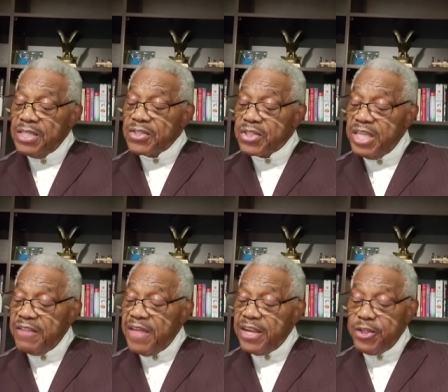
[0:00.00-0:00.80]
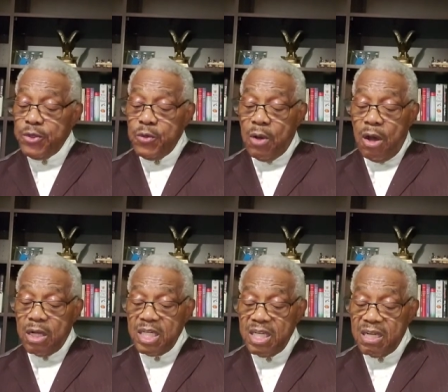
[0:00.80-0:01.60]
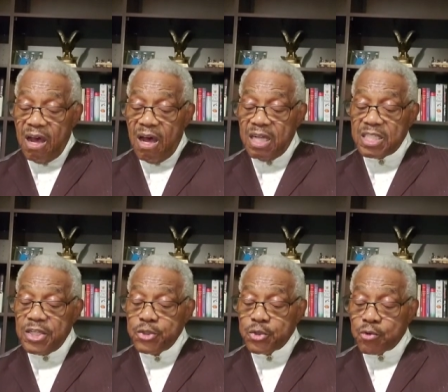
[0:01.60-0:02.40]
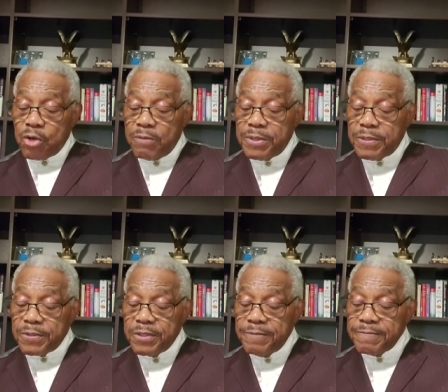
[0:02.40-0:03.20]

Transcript: See that you are not troubled,